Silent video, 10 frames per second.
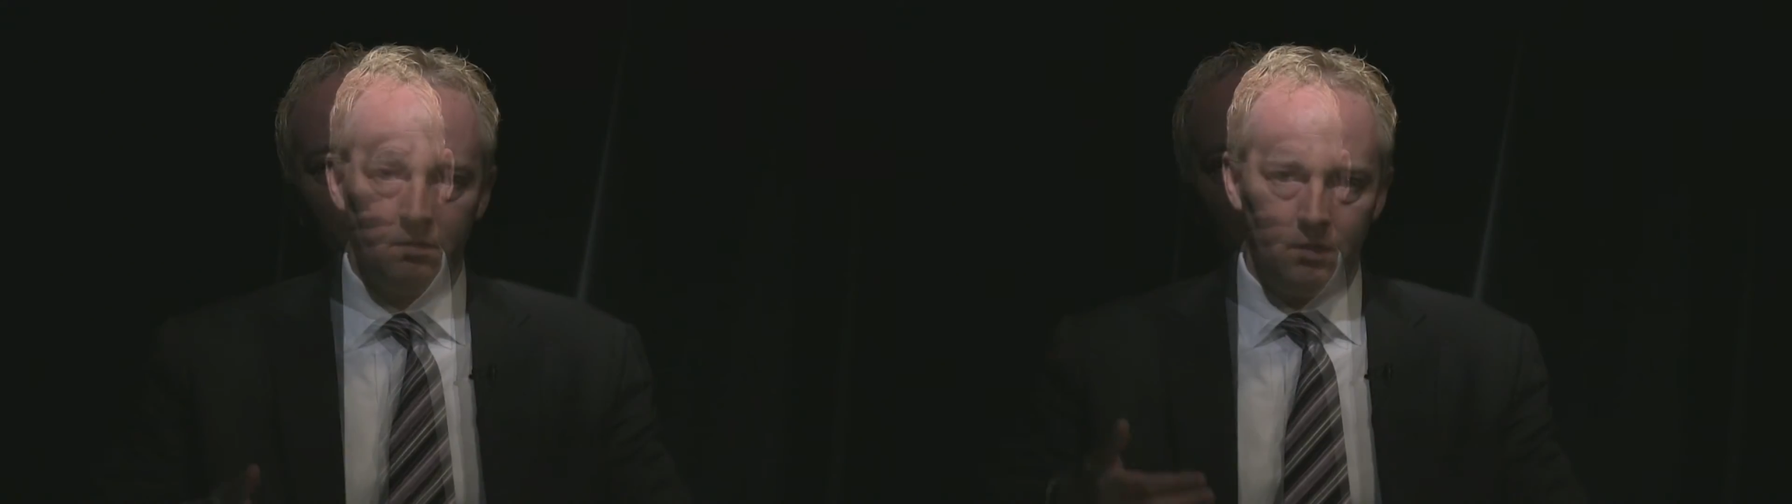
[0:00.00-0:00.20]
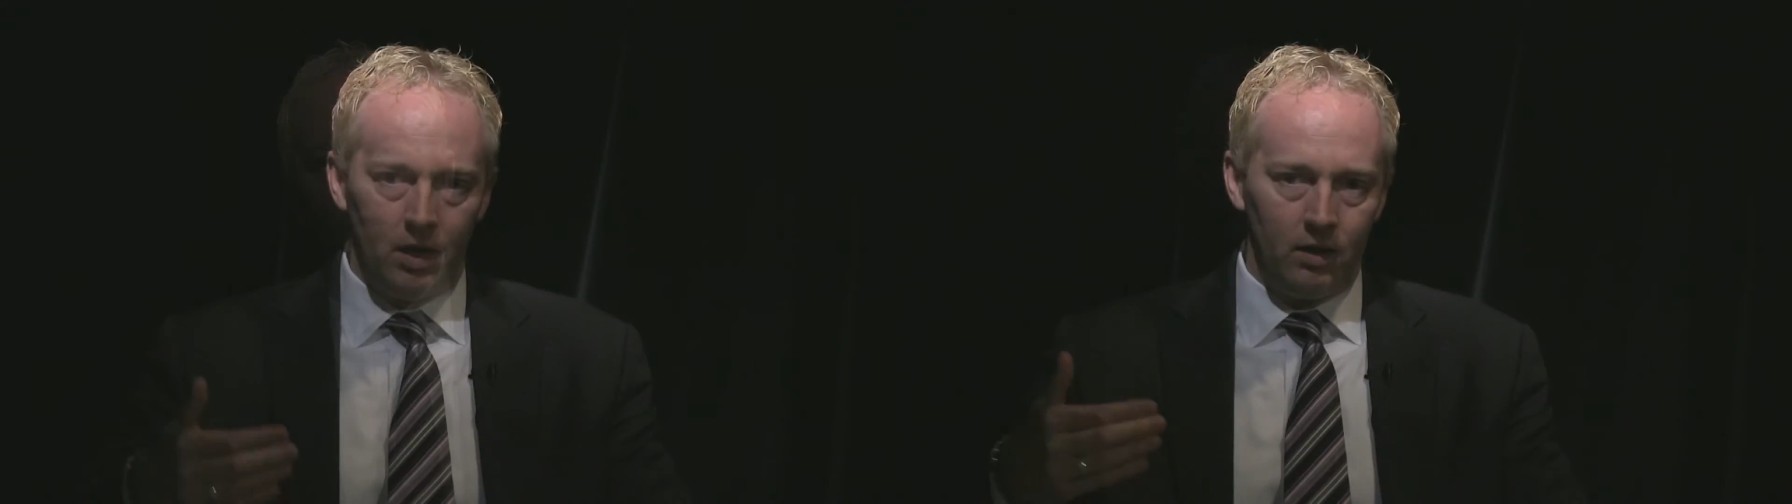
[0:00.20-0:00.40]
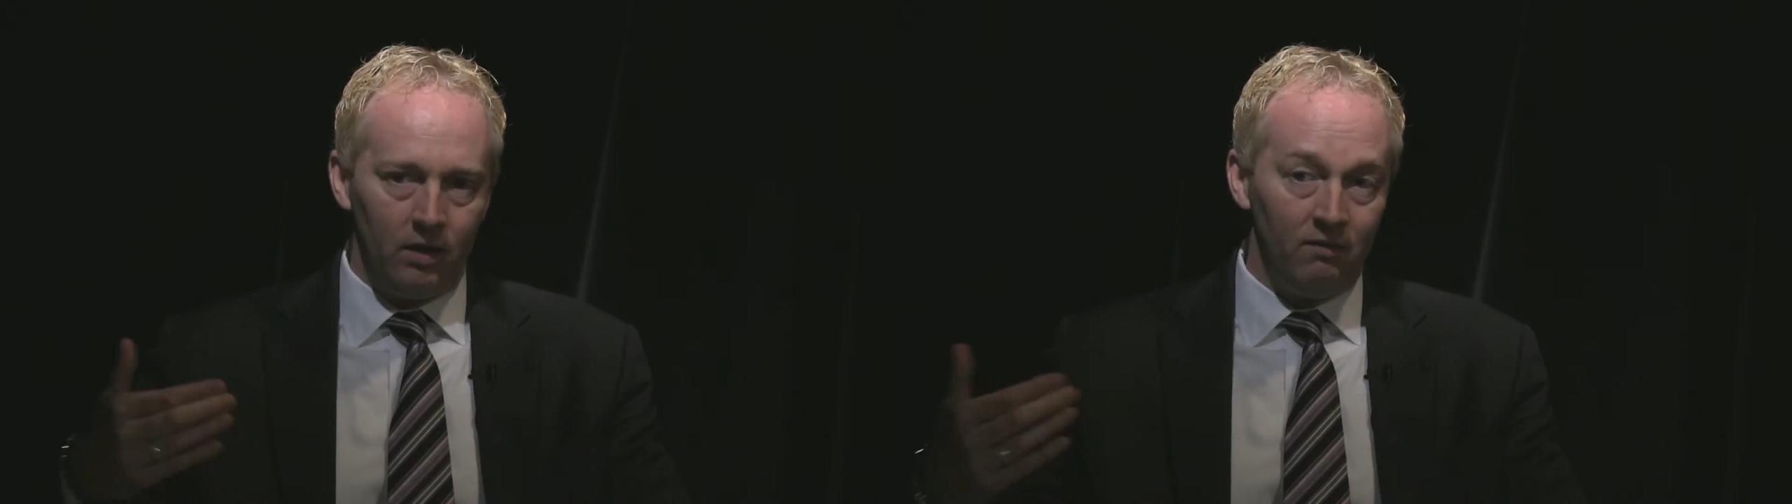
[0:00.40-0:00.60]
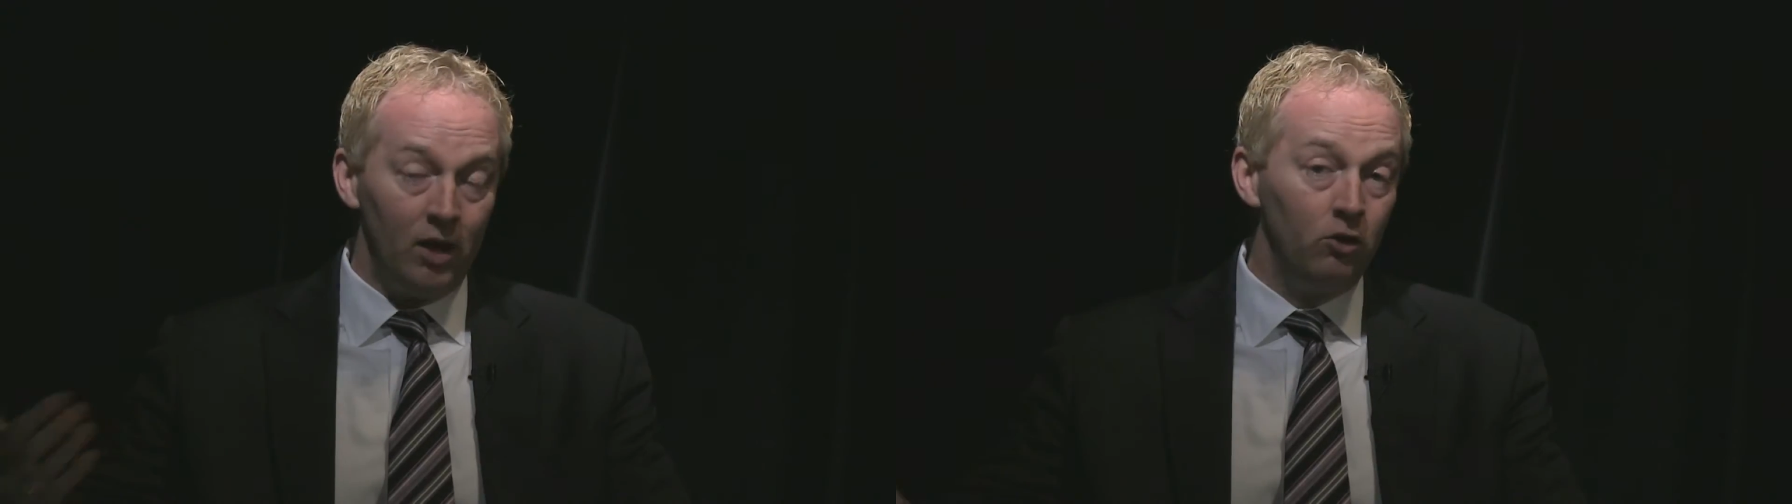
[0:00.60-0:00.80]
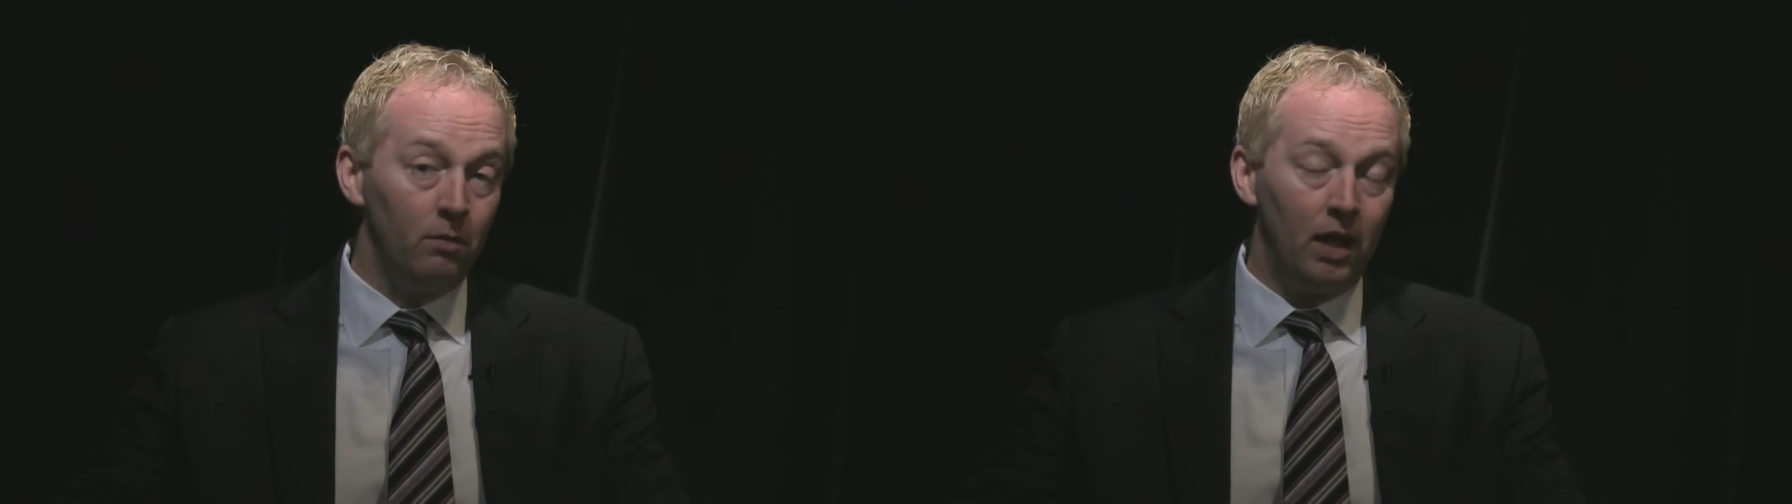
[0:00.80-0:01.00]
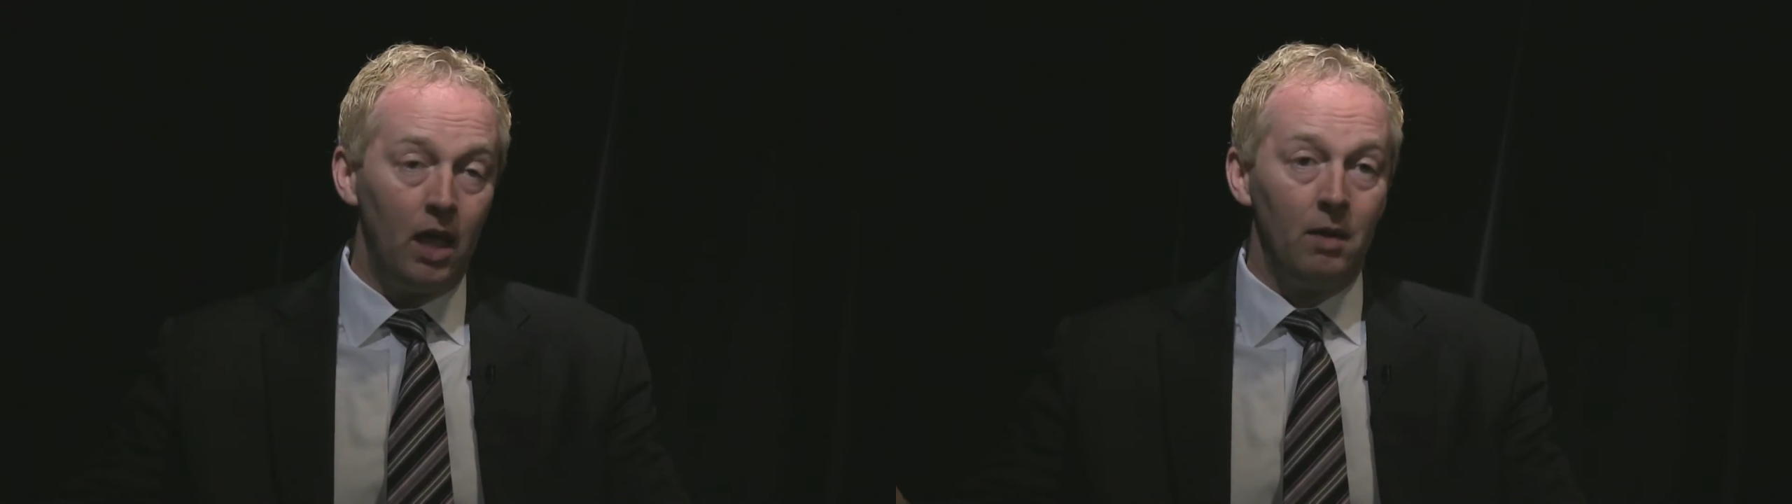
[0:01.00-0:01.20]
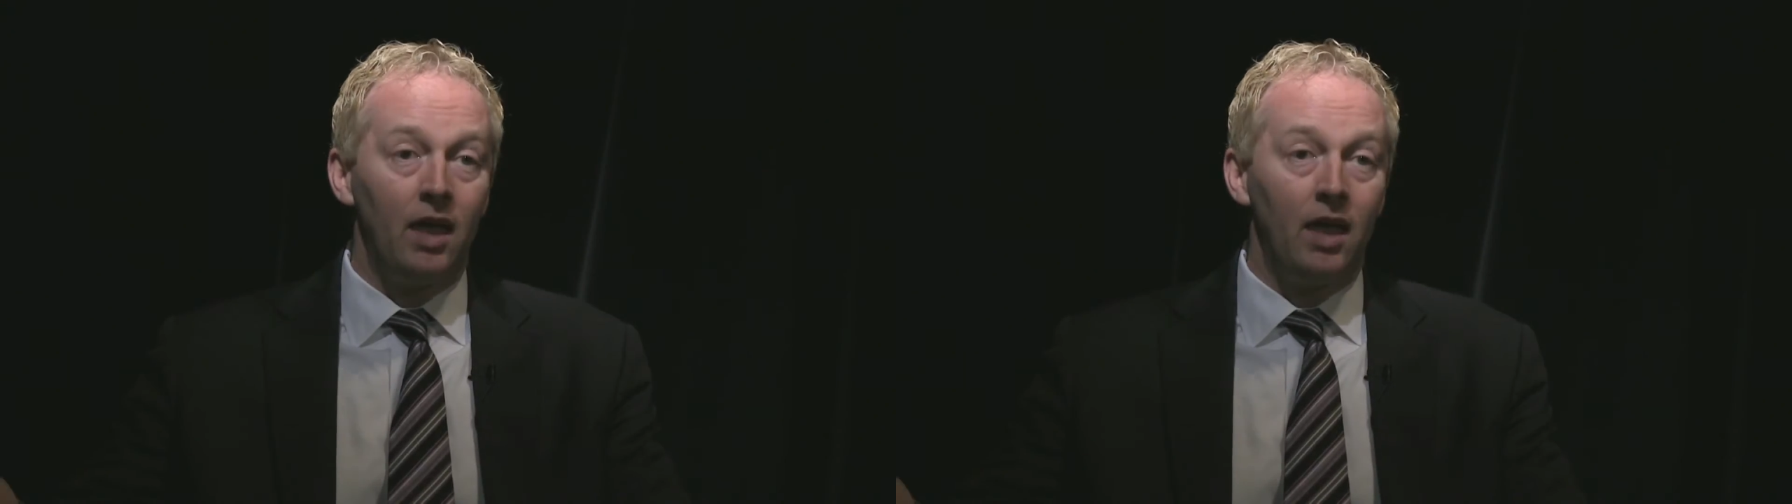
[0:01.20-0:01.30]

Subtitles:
I eventually became a